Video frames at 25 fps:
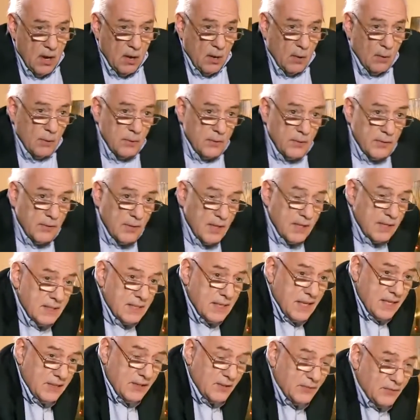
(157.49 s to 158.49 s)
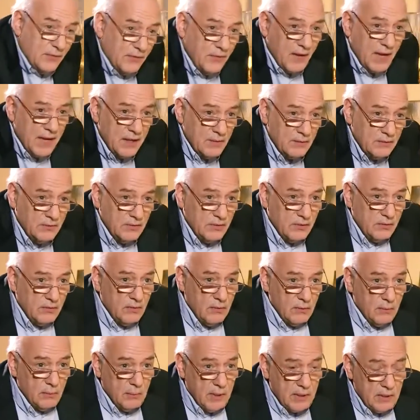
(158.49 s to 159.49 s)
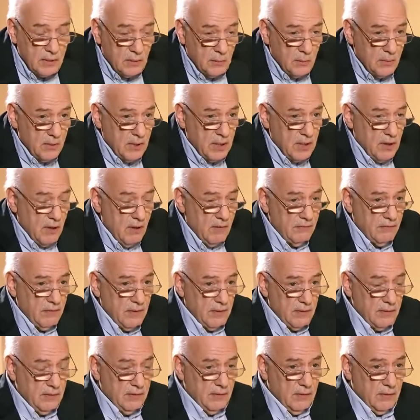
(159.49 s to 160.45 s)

All the things that you failed to do when you were in office.